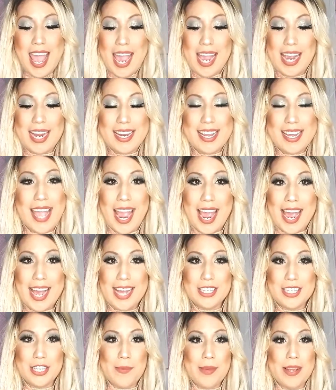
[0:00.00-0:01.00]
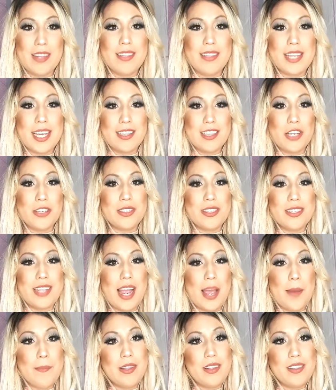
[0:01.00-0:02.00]
And yeah, so I'm going to link those
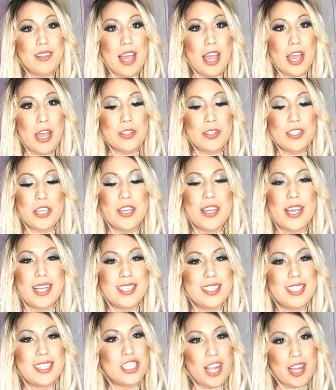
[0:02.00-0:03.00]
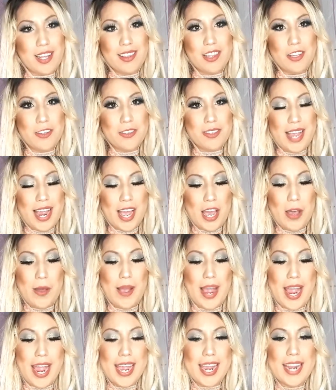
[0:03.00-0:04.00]
down below so you guys can check those
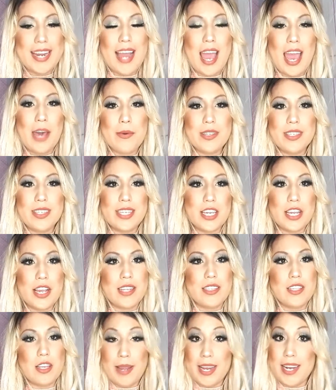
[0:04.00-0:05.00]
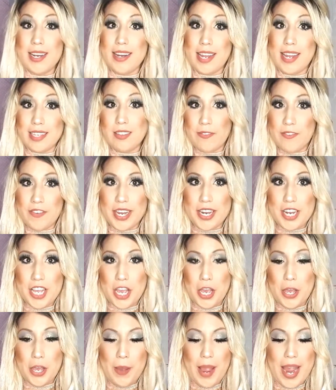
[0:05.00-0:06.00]
out, and I will see you guys on my next
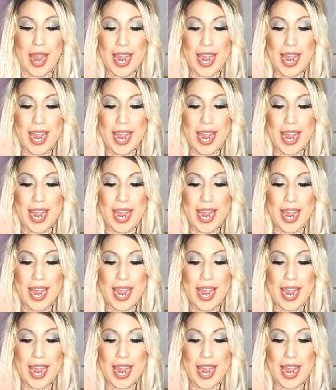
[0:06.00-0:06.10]
video.